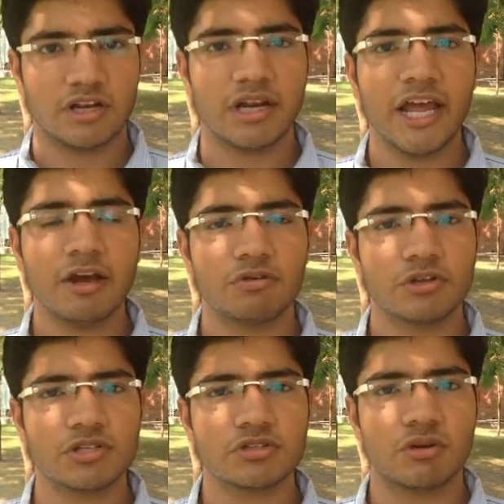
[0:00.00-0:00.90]
rely
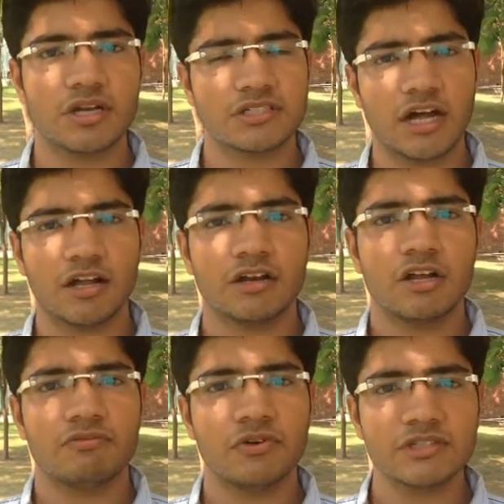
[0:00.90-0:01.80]
on US dollars are:
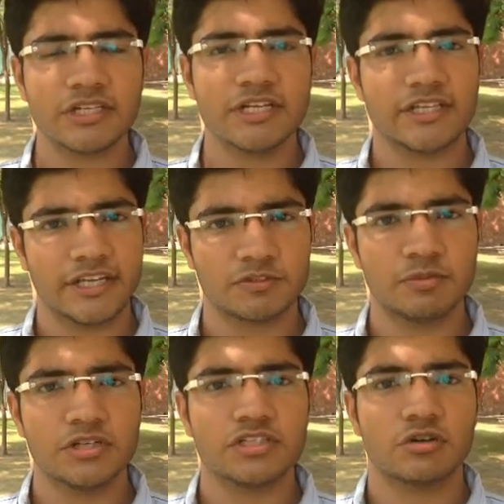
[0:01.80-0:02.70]
first is
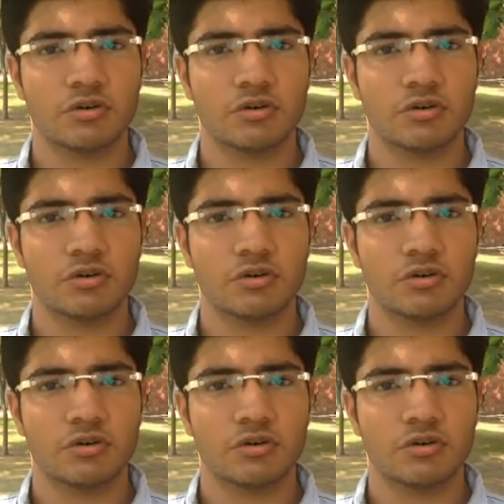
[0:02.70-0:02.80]
exports,